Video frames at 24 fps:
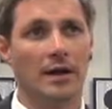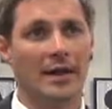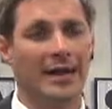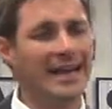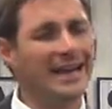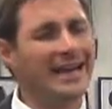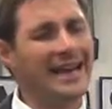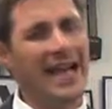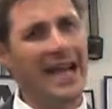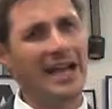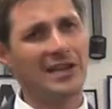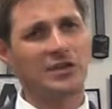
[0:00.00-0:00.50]
He
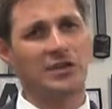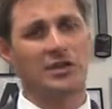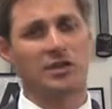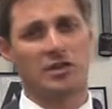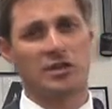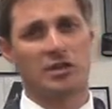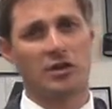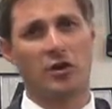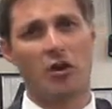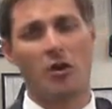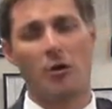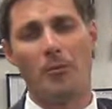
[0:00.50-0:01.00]
didn't ask
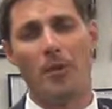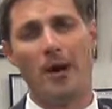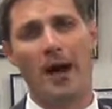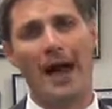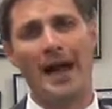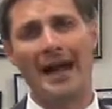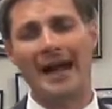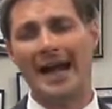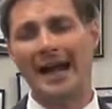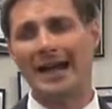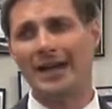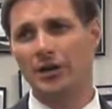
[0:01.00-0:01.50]
us to go
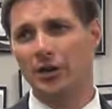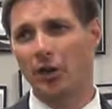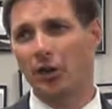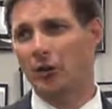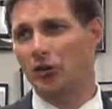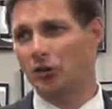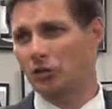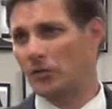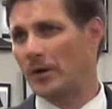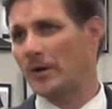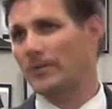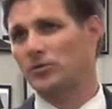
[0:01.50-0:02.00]
by, and I didn't know
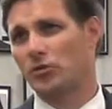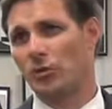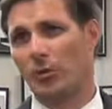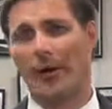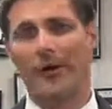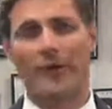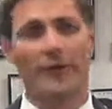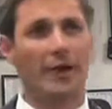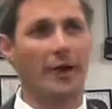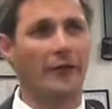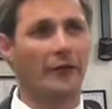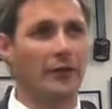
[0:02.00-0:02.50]
the scripture
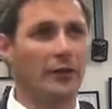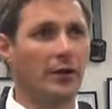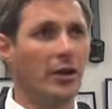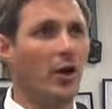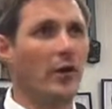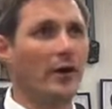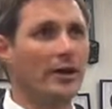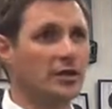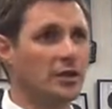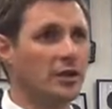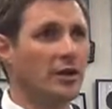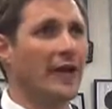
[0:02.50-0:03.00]
well enough to
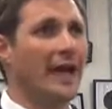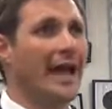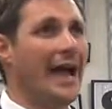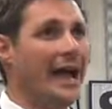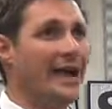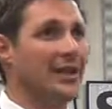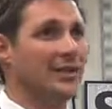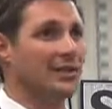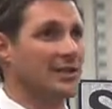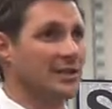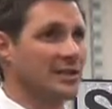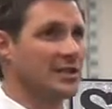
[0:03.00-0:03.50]
know he should have
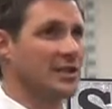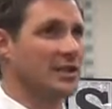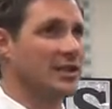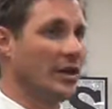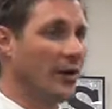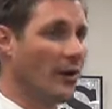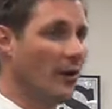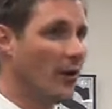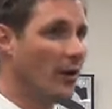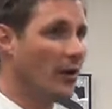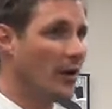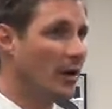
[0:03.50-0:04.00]
asked us
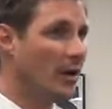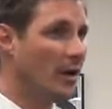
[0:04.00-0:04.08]
to.